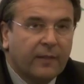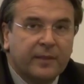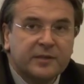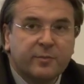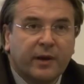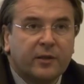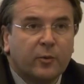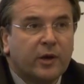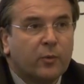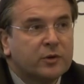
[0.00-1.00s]
This, by the
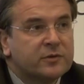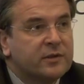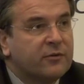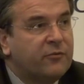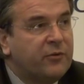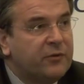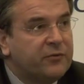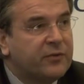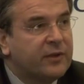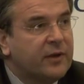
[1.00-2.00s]
way, was the
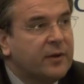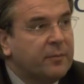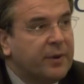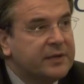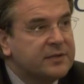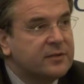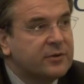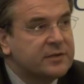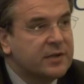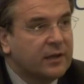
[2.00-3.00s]
fifth best
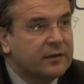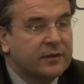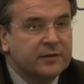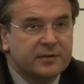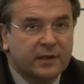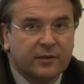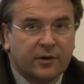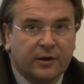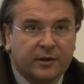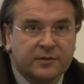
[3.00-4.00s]
result in
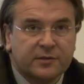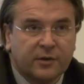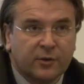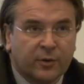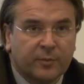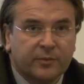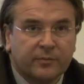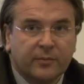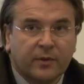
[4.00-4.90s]
Central and Eastern Europe.